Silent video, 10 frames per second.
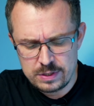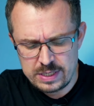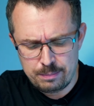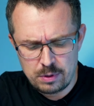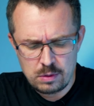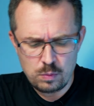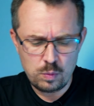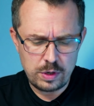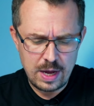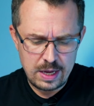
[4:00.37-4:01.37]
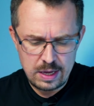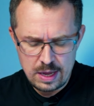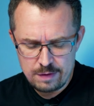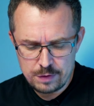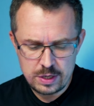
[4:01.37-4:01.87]
example, would I
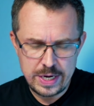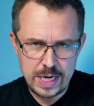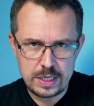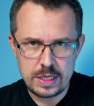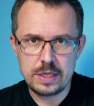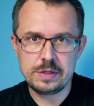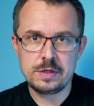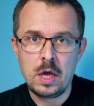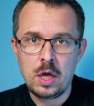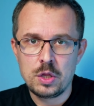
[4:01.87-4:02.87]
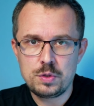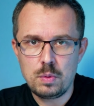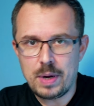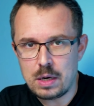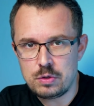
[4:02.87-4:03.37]
have connected it to a
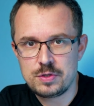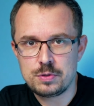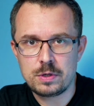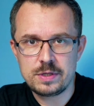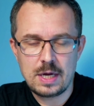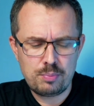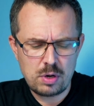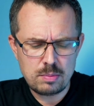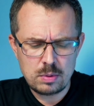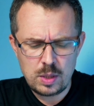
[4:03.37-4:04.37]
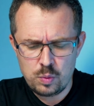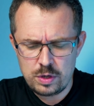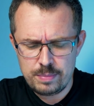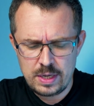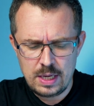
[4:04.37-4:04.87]
power source, I probably would
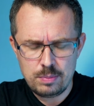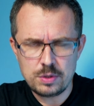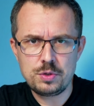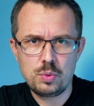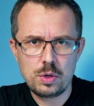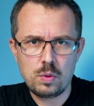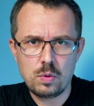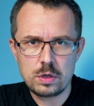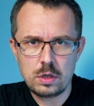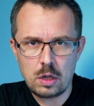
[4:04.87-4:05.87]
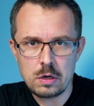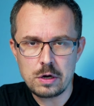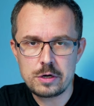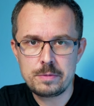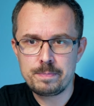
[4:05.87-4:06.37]
have been able to record
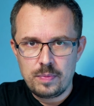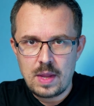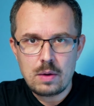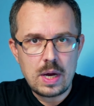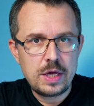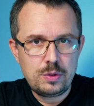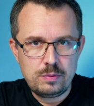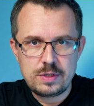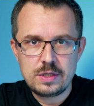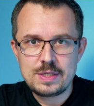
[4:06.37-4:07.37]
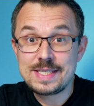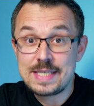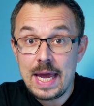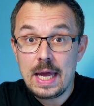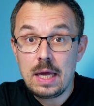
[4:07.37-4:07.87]
longer. Now, I use the
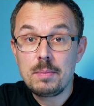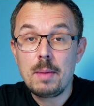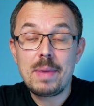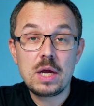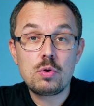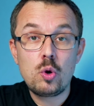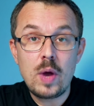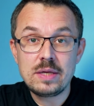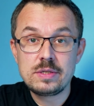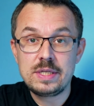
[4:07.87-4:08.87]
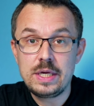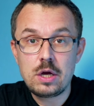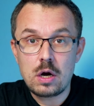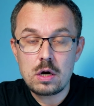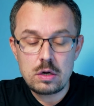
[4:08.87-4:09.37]
same micro SD
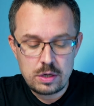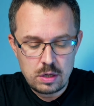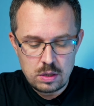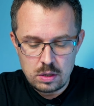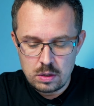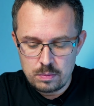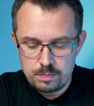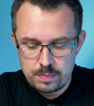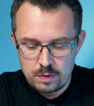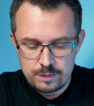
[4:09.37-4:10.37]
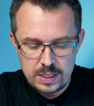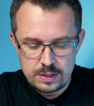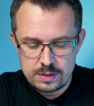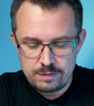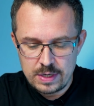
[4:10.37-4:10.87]
card on both
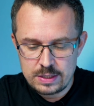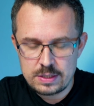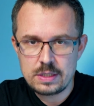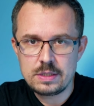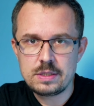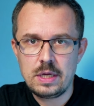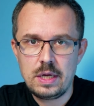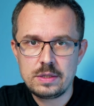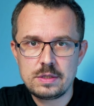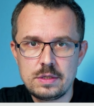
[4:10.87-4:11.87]
these devices. It's